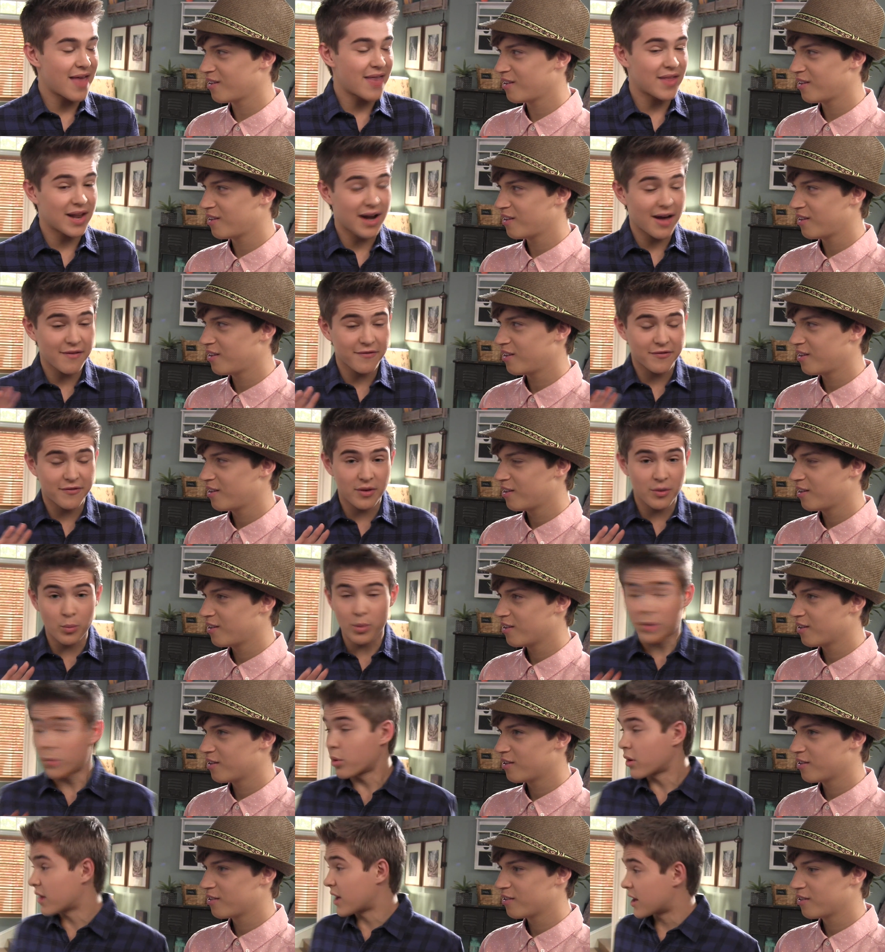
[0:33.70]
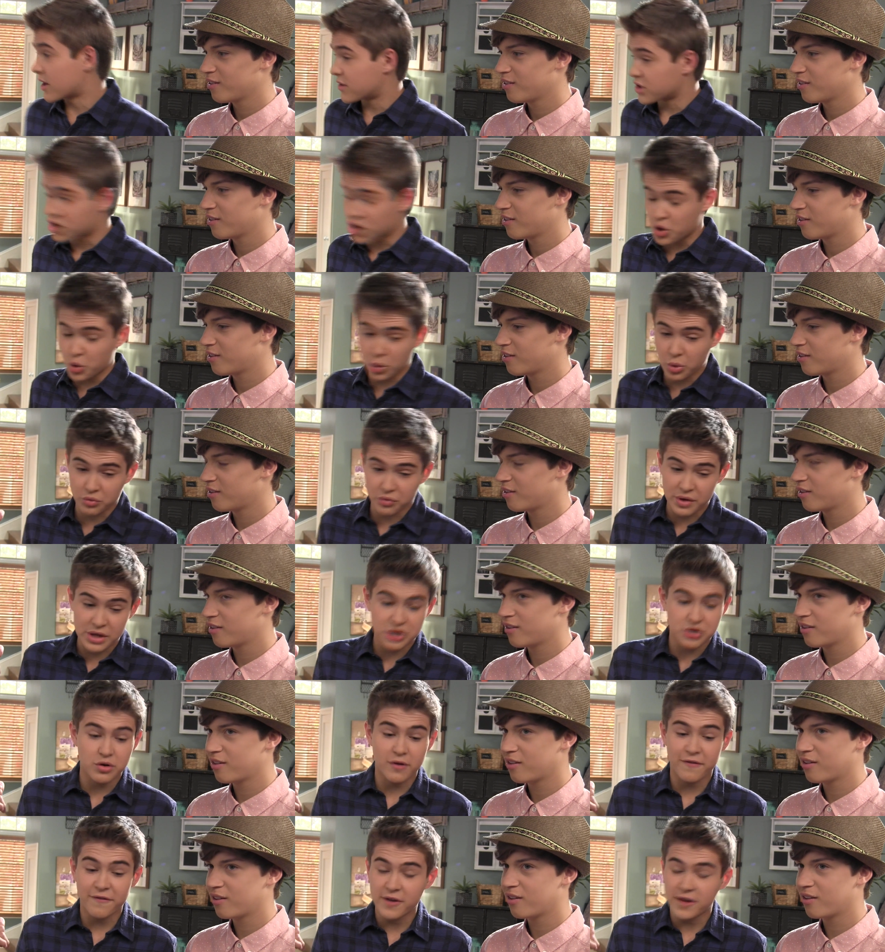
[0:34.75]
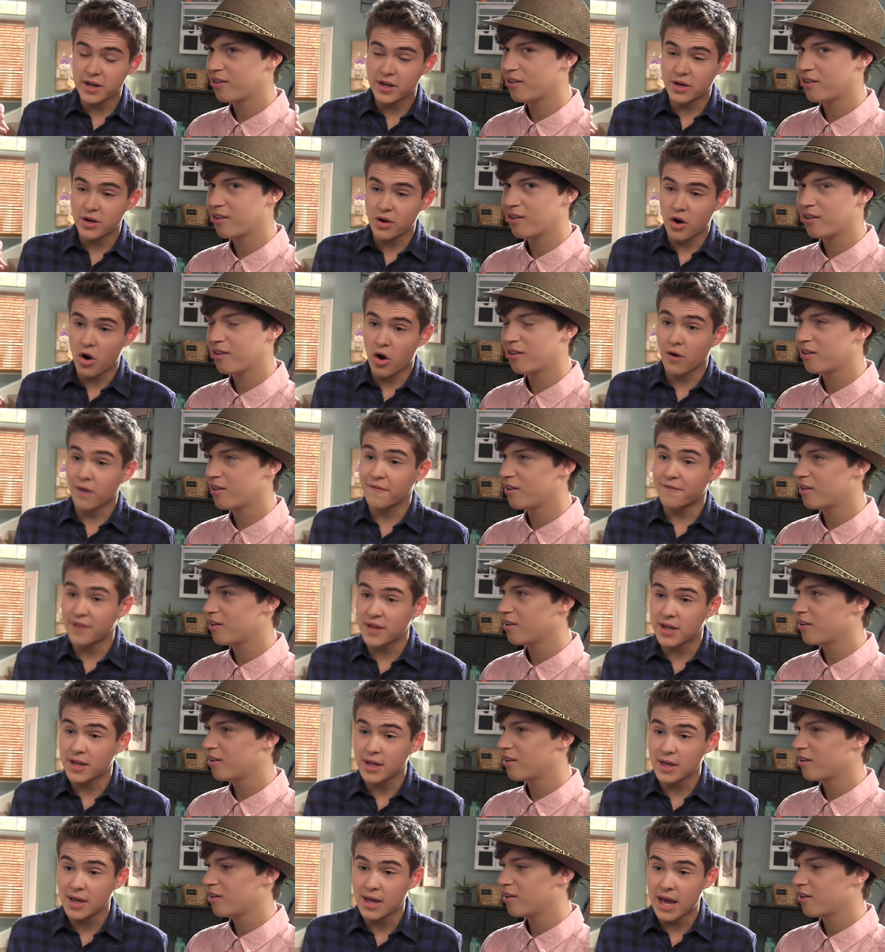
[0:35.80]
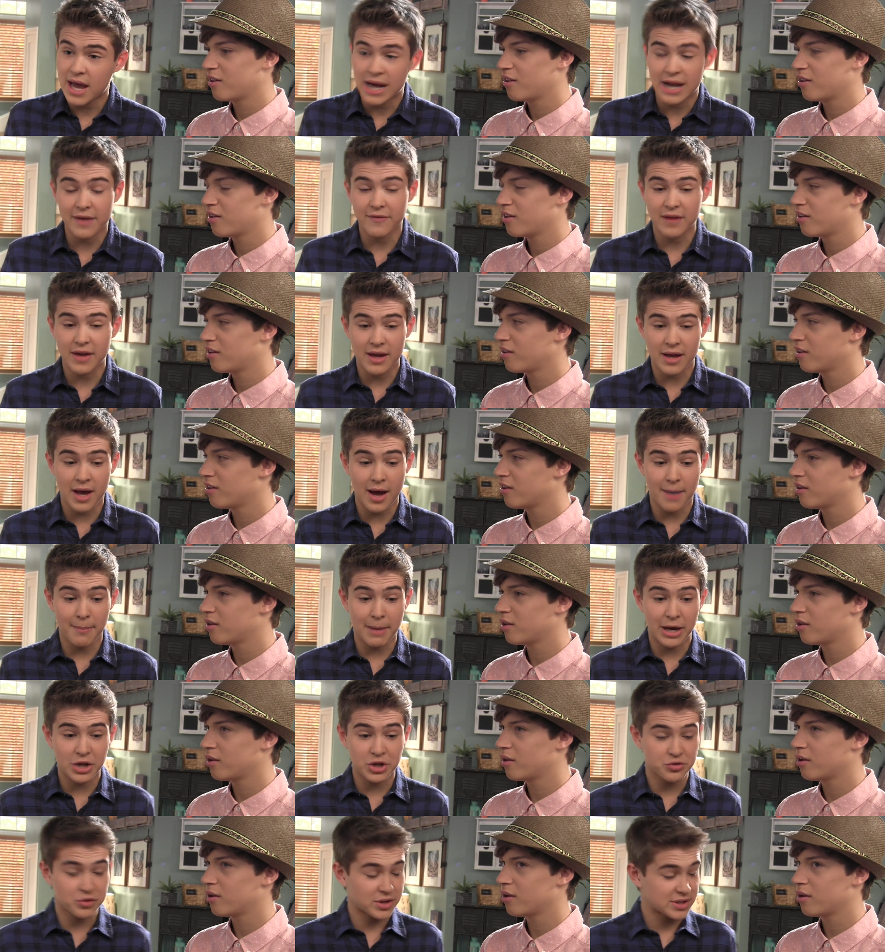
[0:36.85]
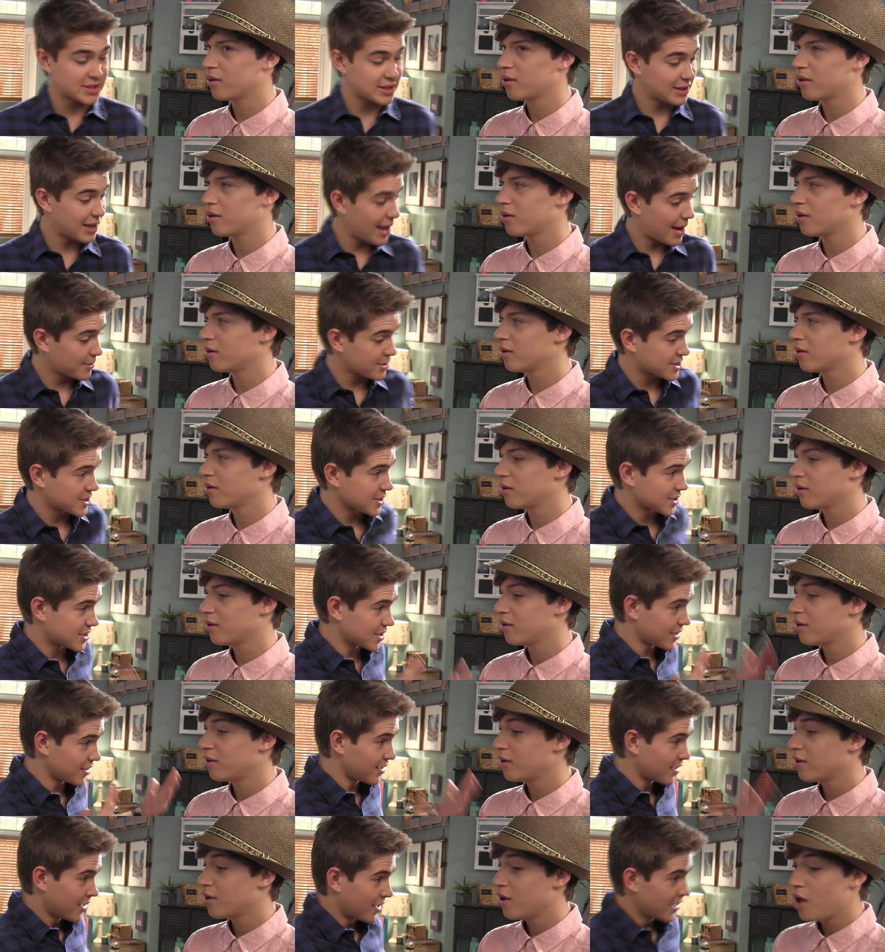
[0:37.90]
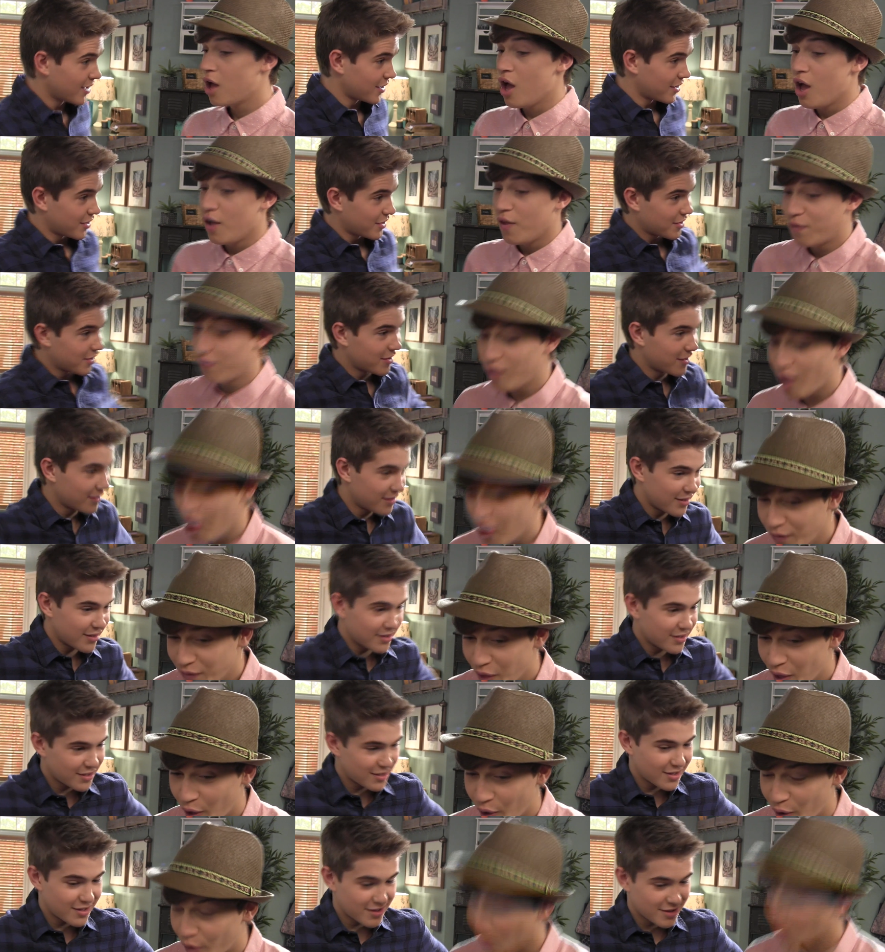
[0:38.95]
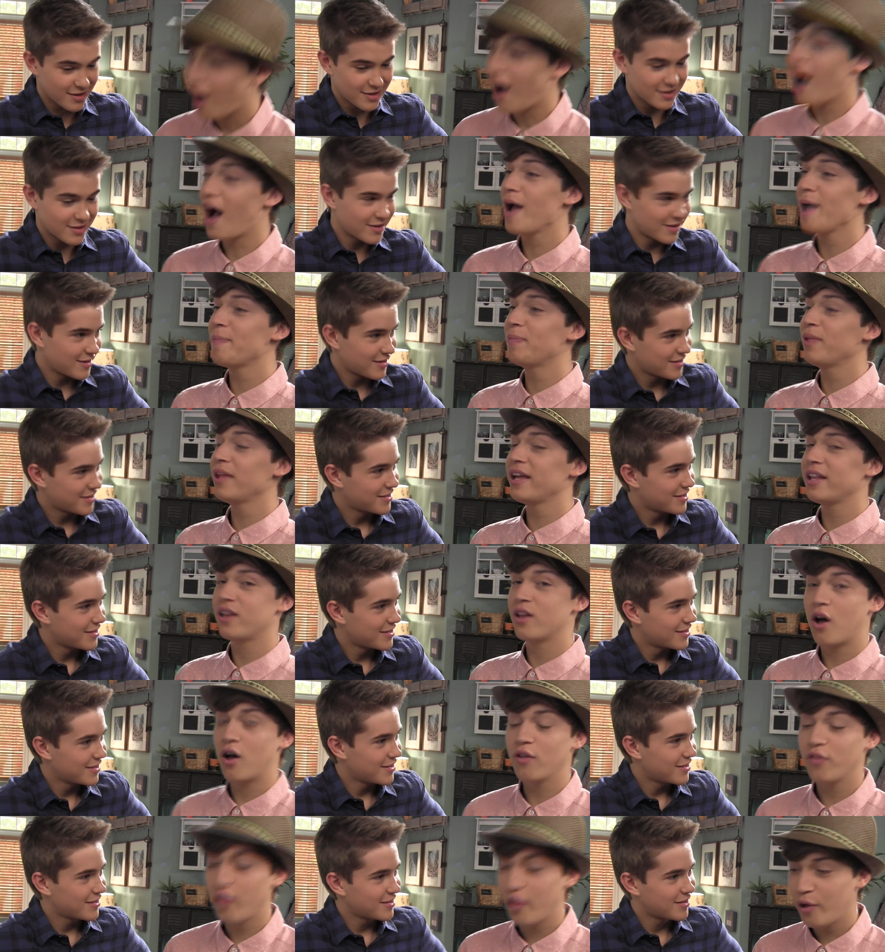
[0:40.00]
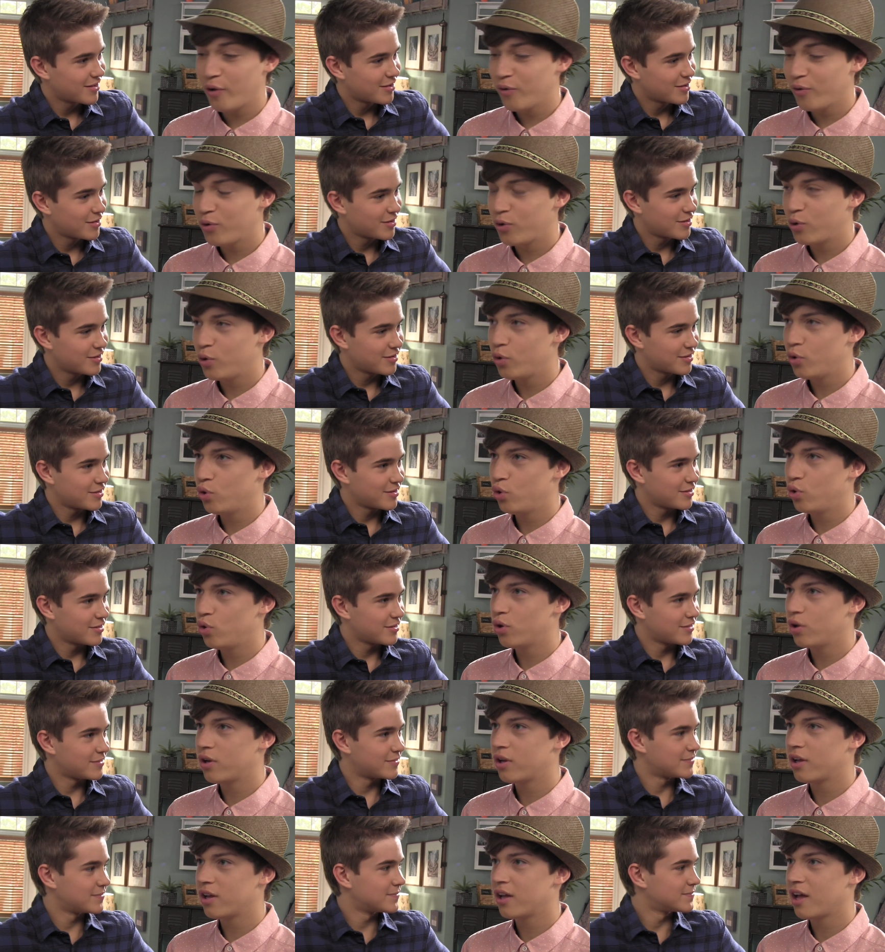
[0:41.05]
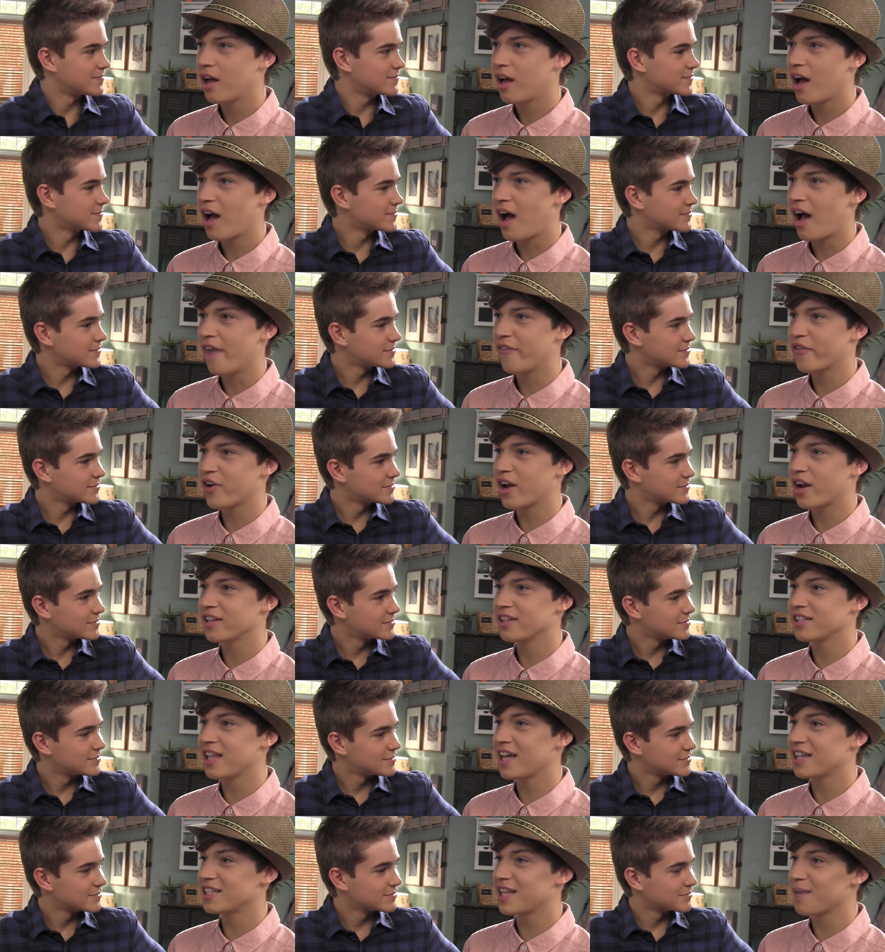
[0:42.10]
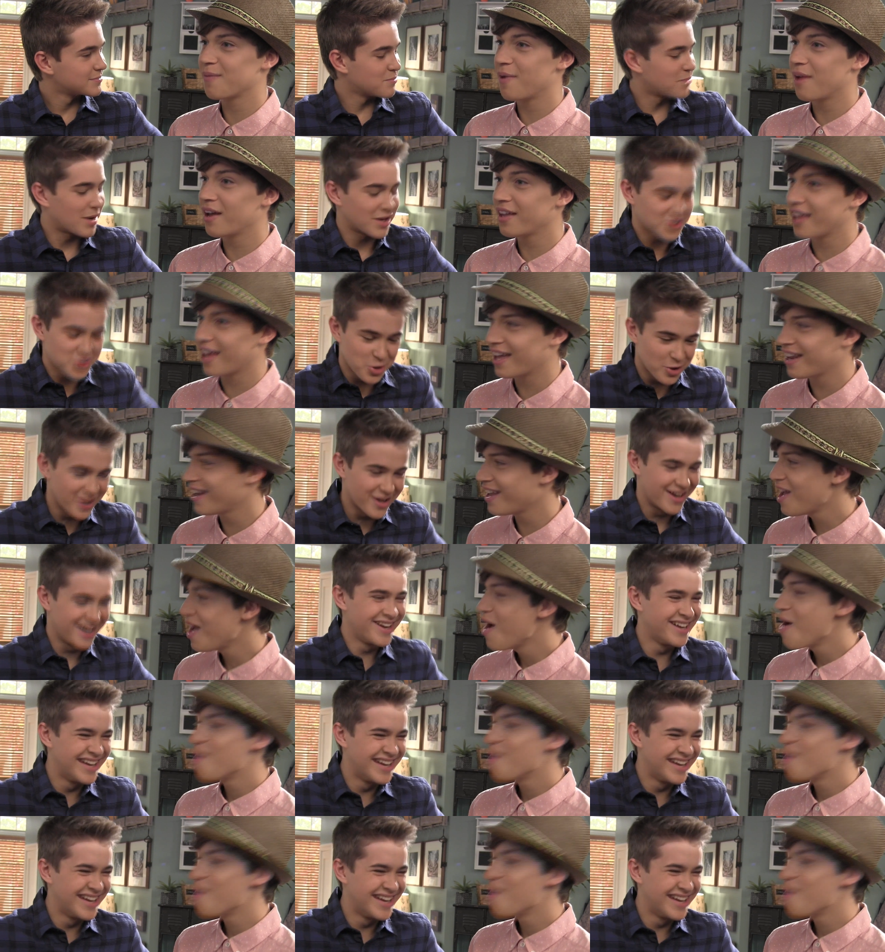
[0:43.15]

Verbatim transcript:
Speaker 1: and then I've we work out of this cool retrofitted RV, and I've got my trusty lab assistant,
Speaker 2: Naldo. I play Naldo, who I forgot his last name Montoya. again. Montoya.